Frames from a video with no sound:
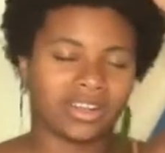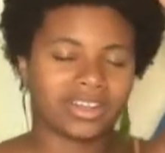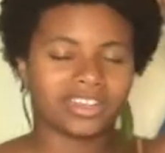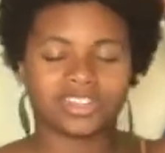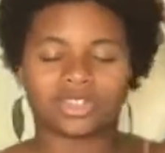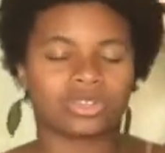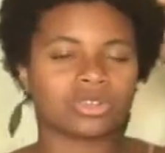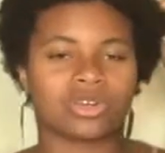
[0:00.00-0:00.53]

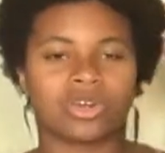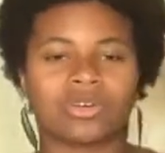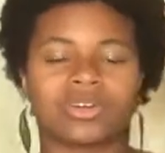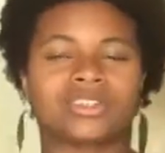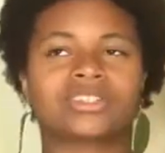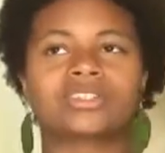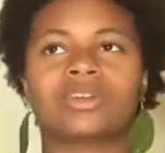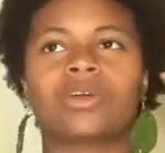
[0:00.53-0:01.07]
It's
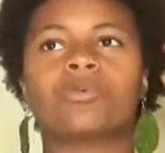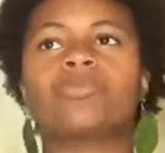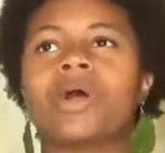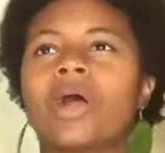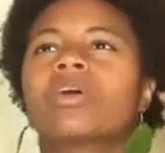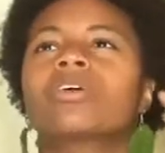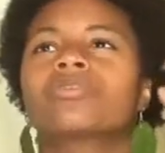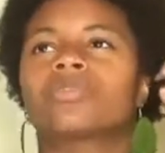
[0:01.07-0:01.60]
so
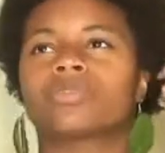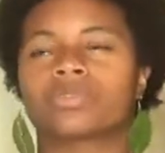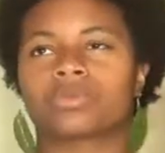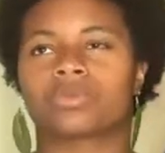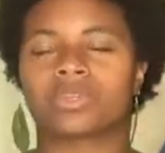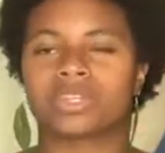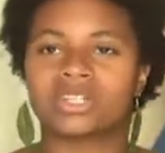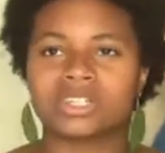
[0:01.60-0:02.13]
powerful to
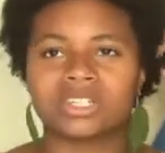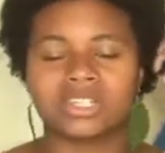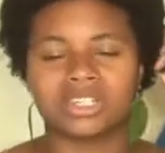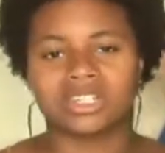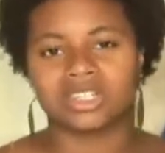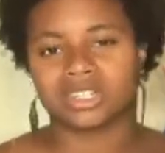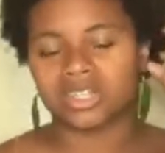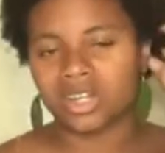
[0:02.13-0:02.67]
really
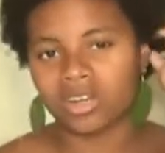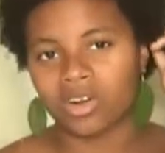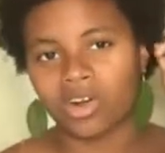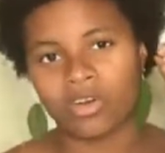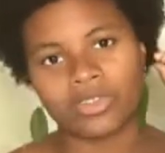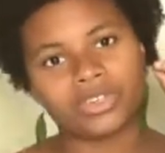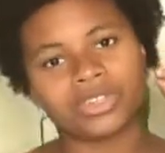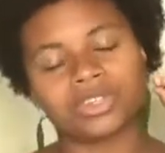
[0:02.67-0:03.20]
see just like
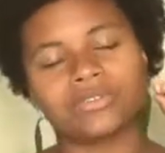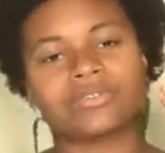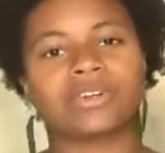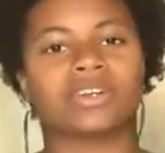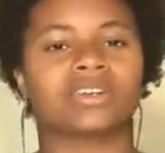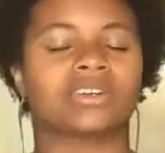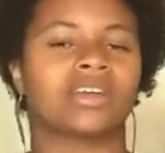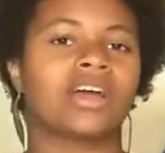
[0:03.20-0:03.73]
all the
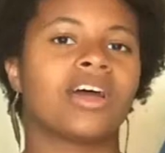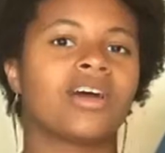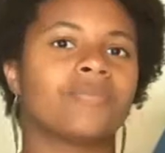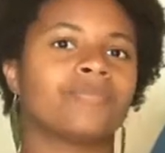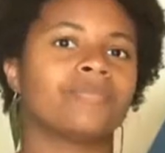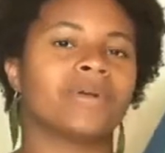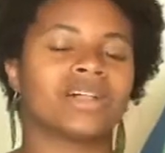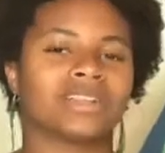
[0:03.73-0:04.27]
different
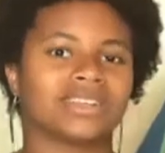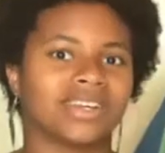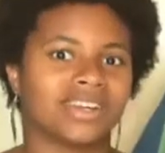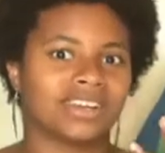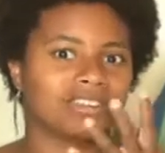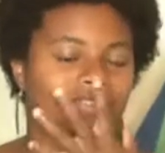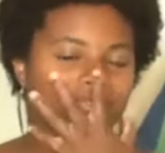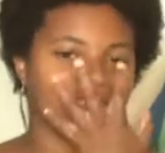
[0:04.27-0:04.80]

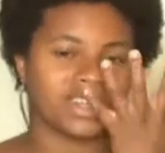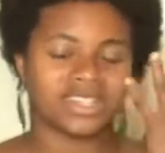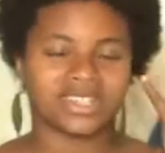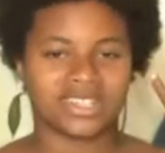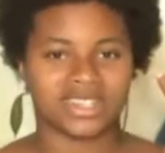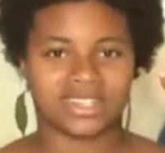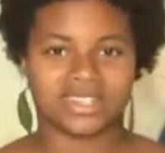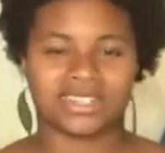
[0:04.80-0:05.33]
melanated
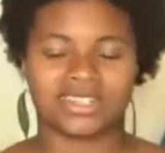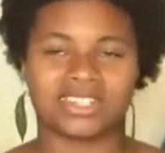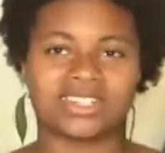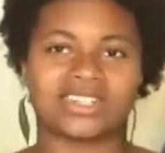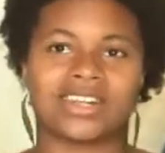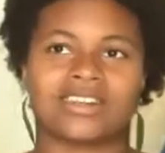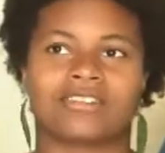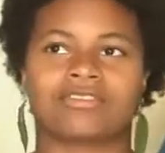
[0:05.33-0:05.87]
faces,
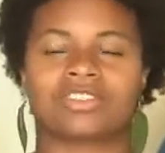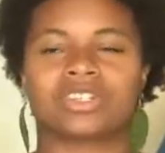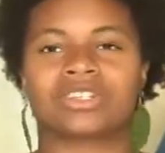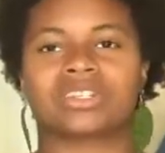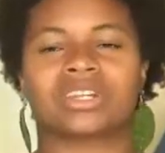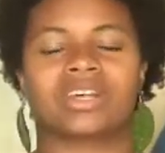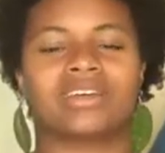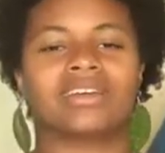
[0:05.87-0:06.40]
instead of
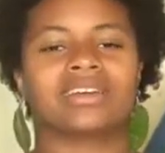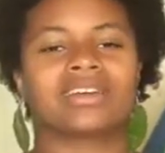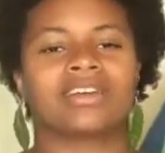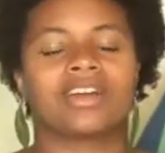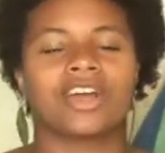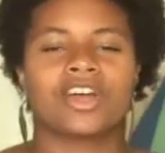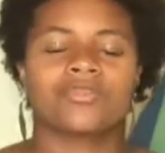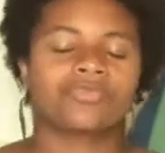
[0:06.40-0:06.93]
just like,
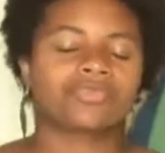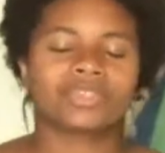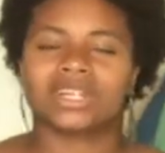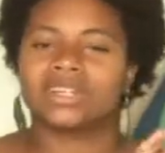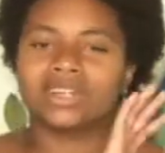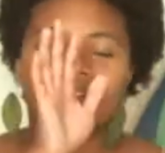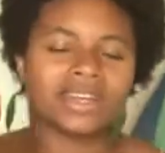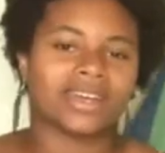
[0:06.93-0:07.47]

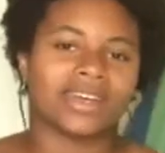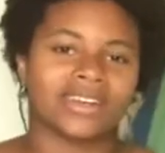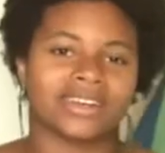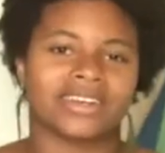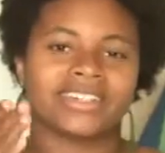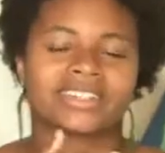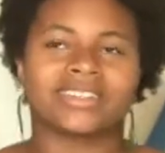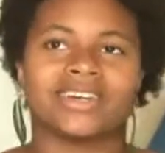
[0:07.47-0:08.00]
again,
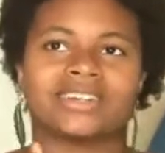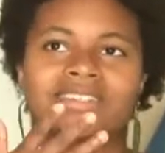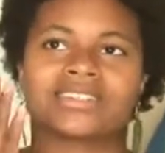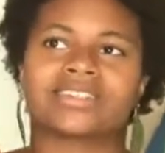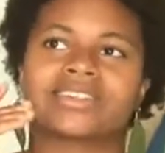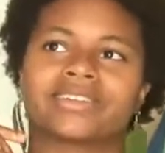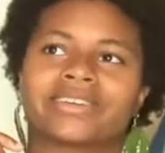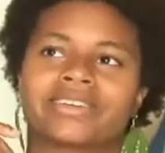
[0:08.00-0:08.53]
it's not
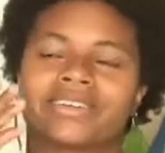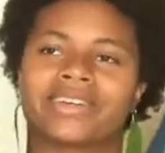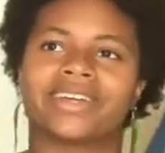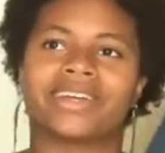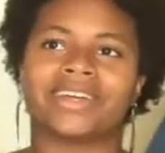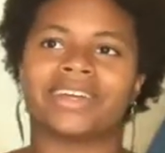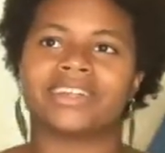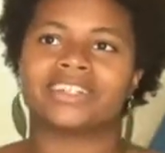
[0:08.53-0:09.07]
to
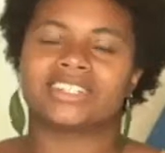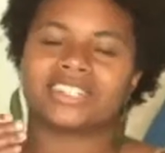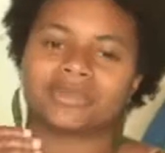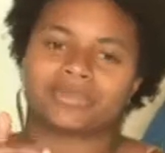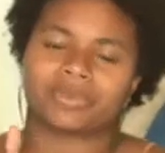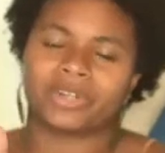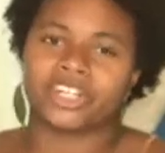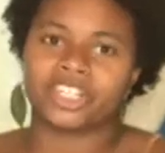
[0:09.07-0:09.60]
create any
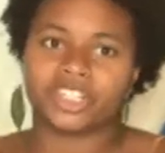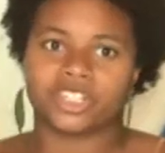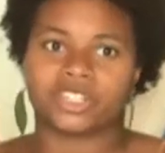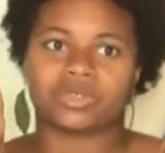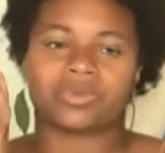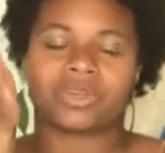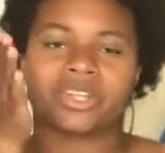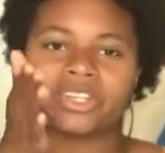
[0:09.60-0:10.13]
separation,
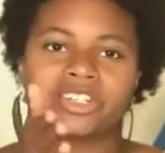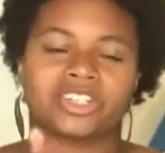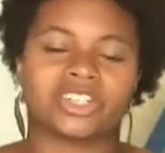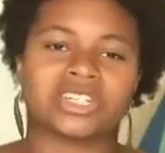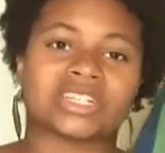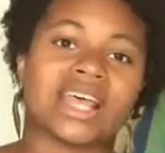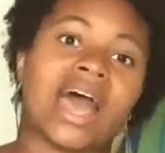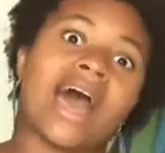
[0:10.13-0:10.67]
it's really to
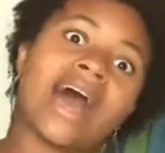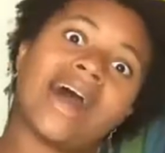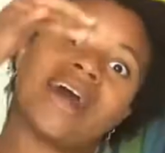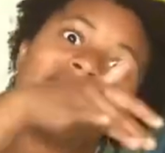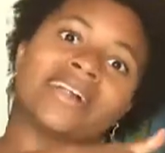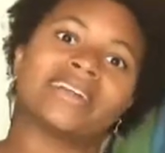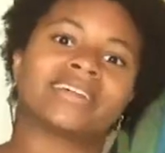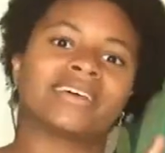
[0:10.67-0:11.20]
just
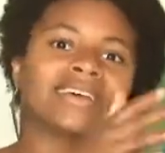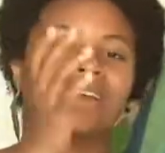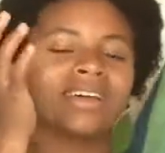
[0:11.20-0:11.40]
add